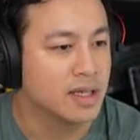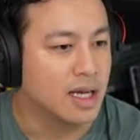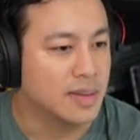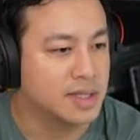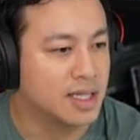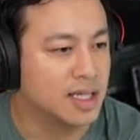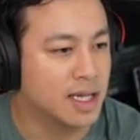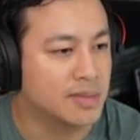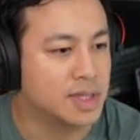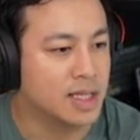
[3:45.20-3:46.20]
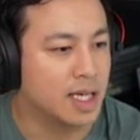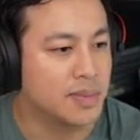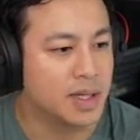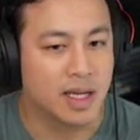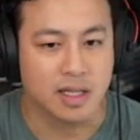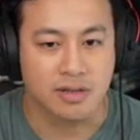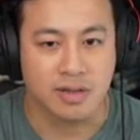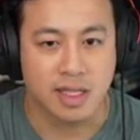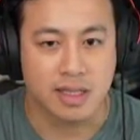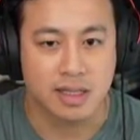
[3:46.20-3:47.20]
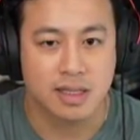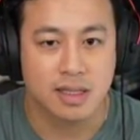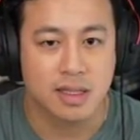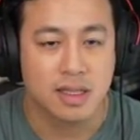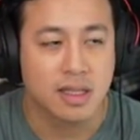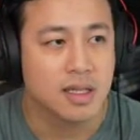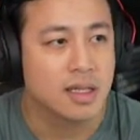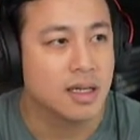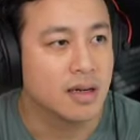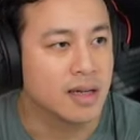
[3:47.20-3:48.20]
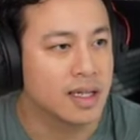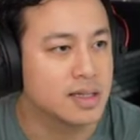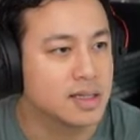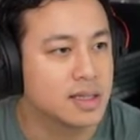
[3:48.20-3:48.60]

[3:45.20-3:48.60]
Obsidian MD API, great. All right.